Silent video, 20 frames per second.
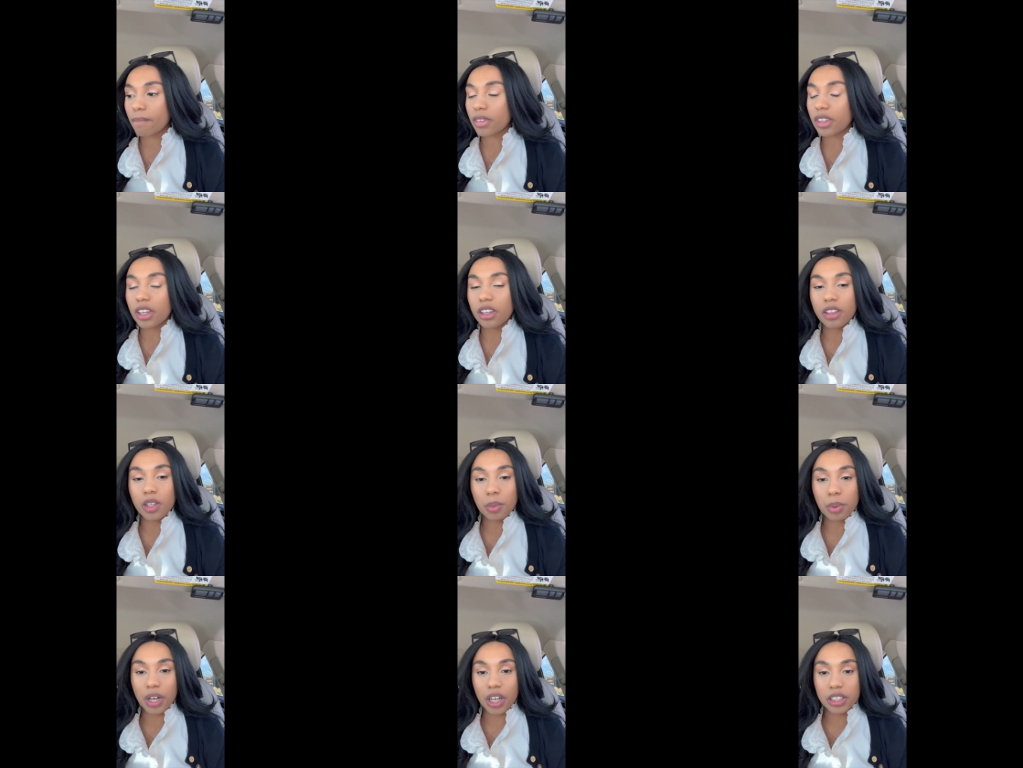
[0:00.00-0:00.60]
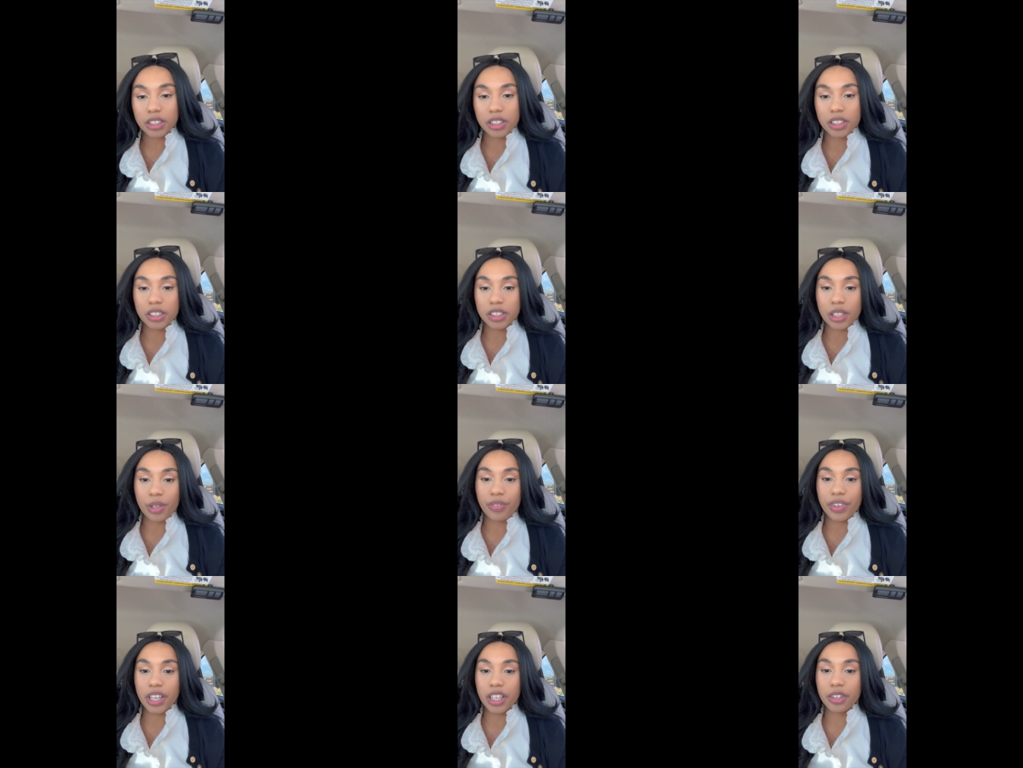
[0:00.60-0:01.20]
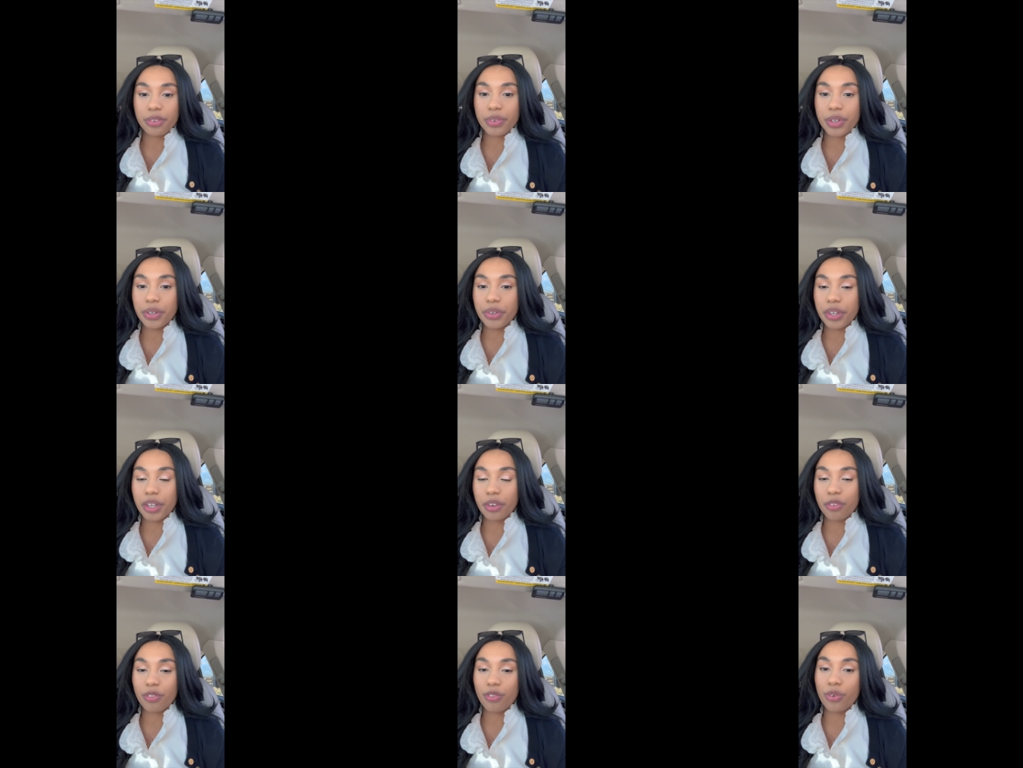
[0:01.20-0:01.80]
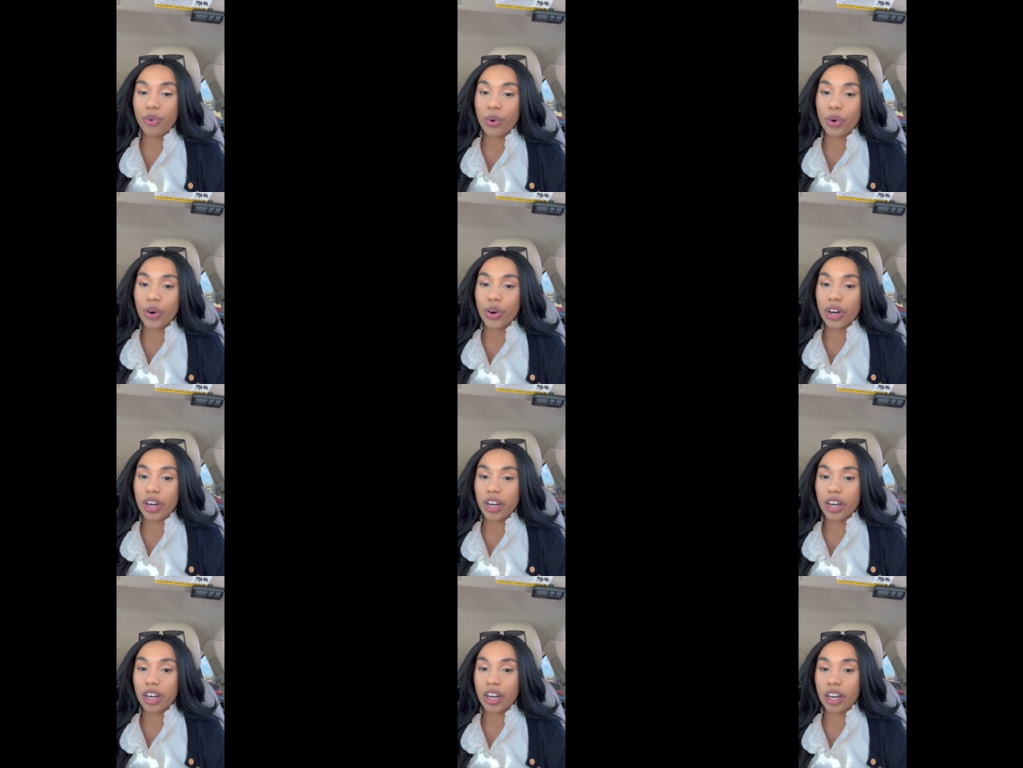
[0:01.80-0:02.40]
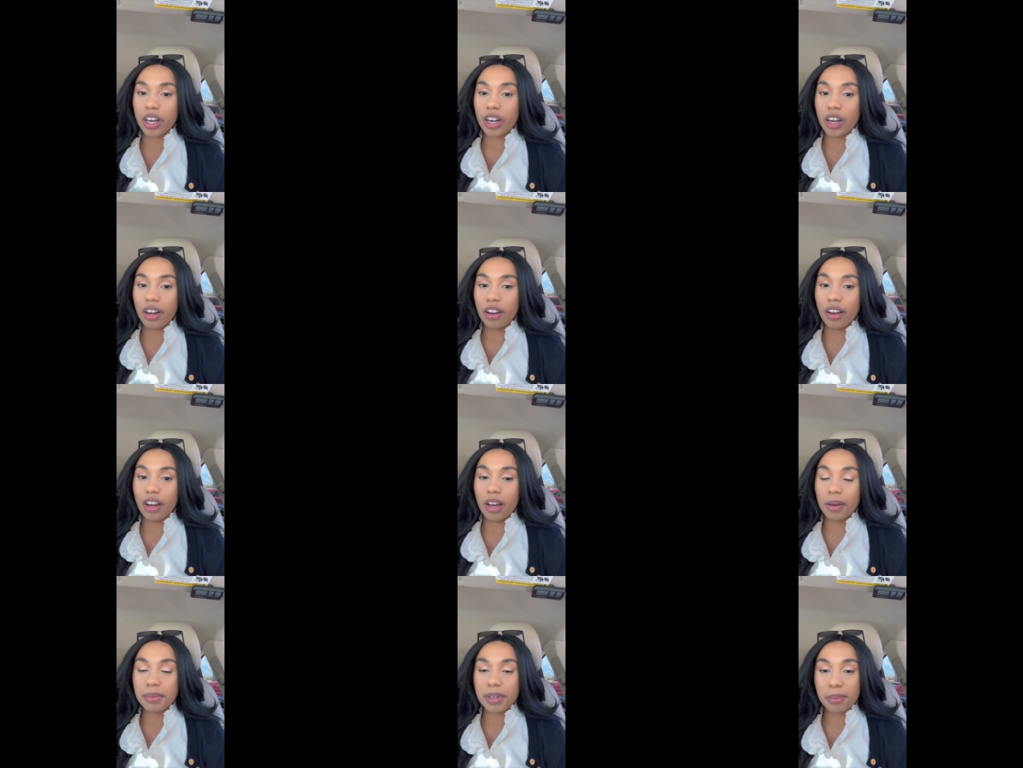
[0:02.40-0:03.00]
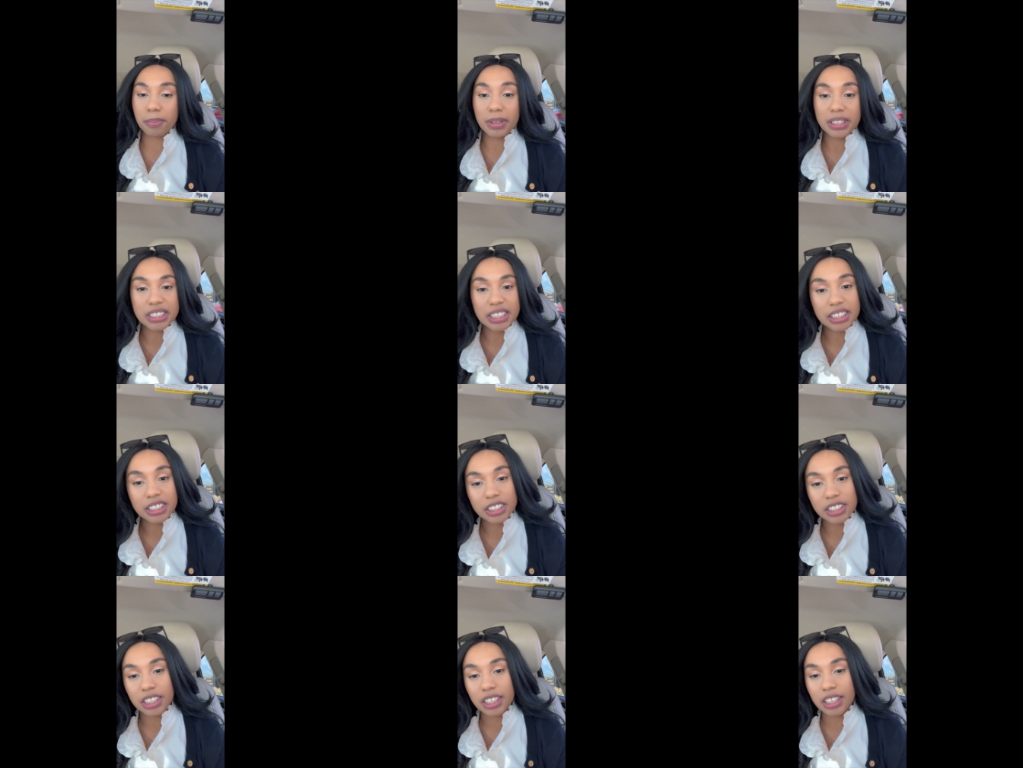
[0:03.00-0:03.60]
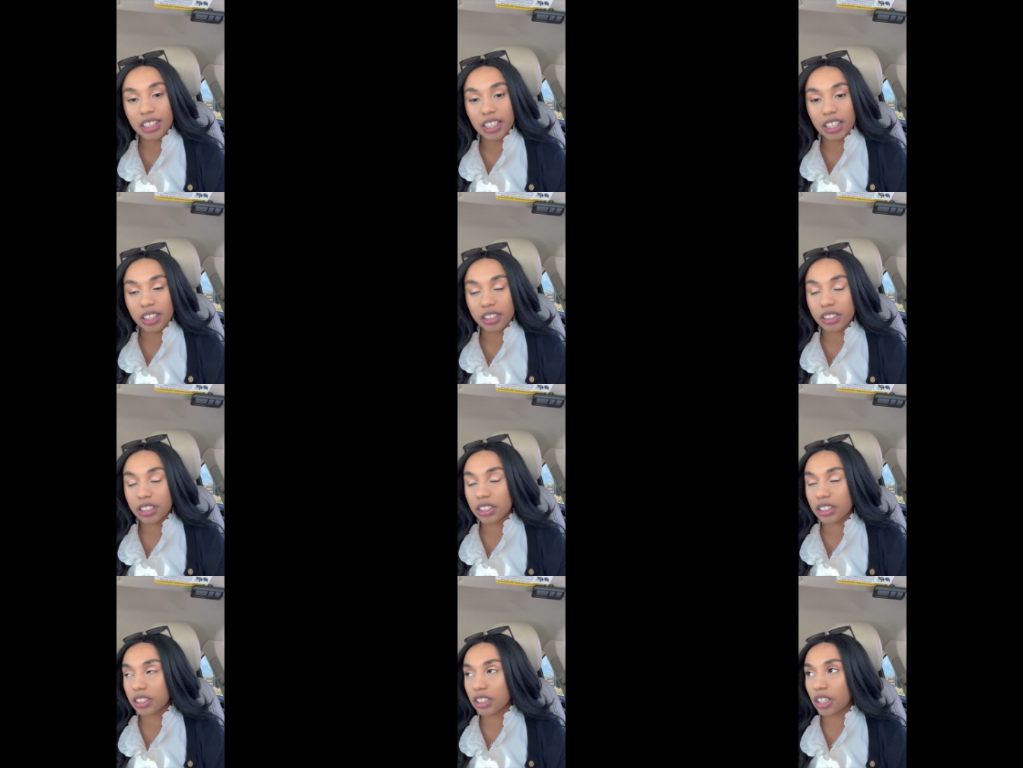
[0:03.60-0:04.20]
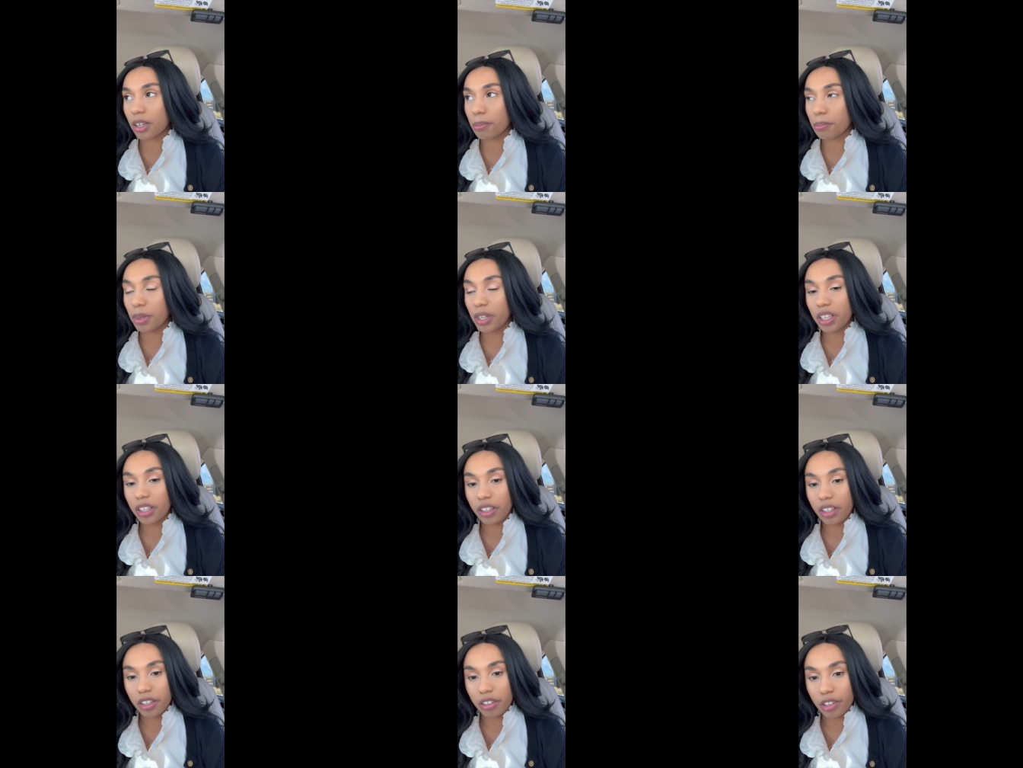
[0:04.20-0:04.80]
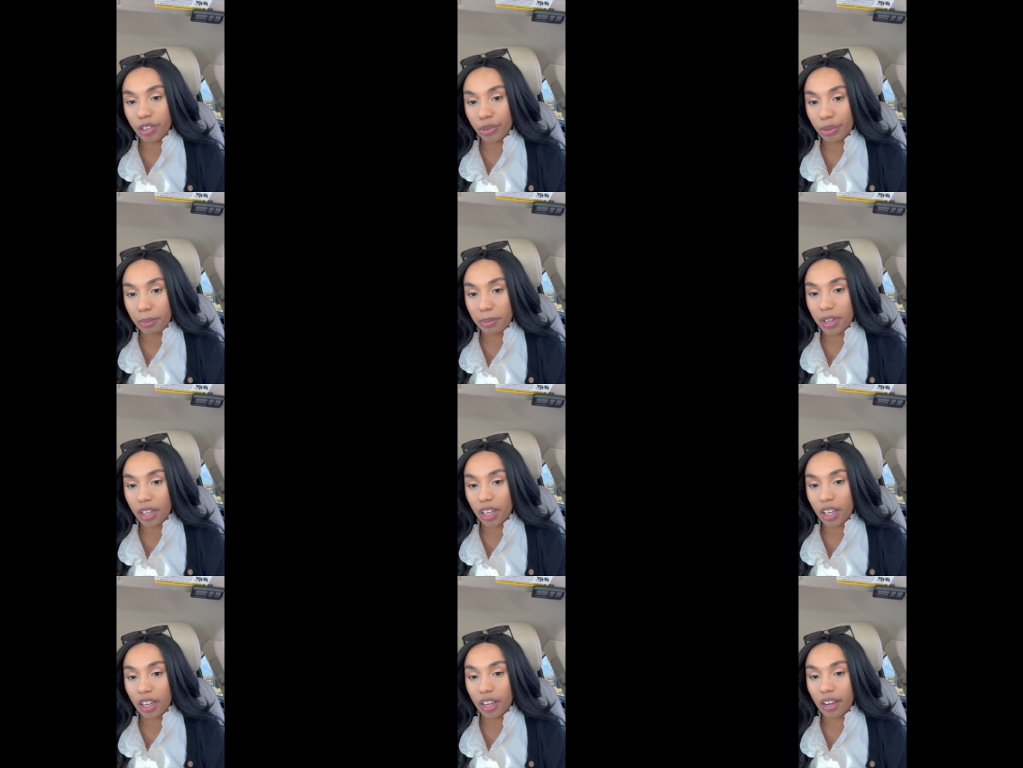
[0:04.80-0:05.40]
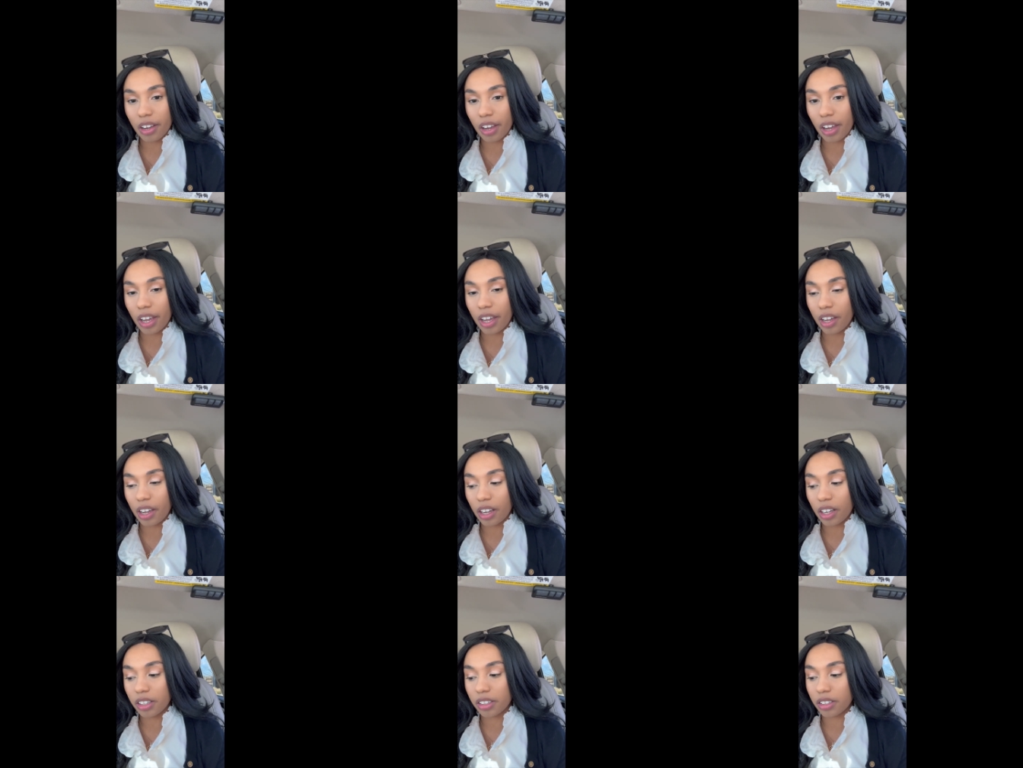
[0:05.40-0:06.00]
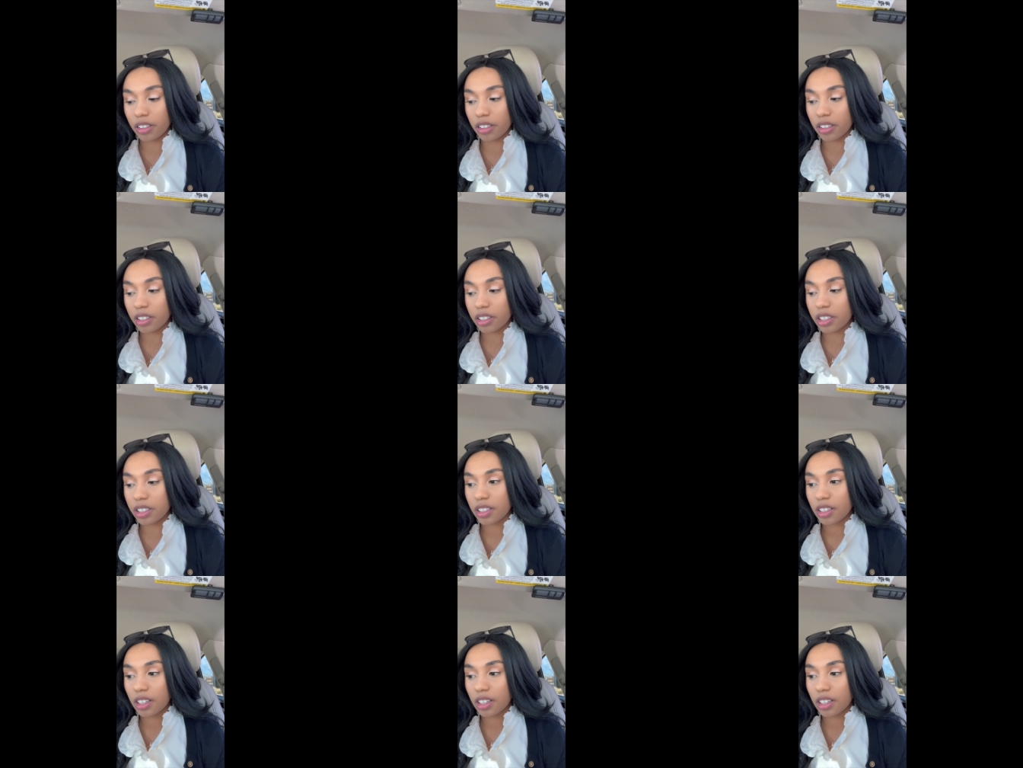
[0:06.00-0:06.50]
in the process of interviewing for um, a position that's completely new to me and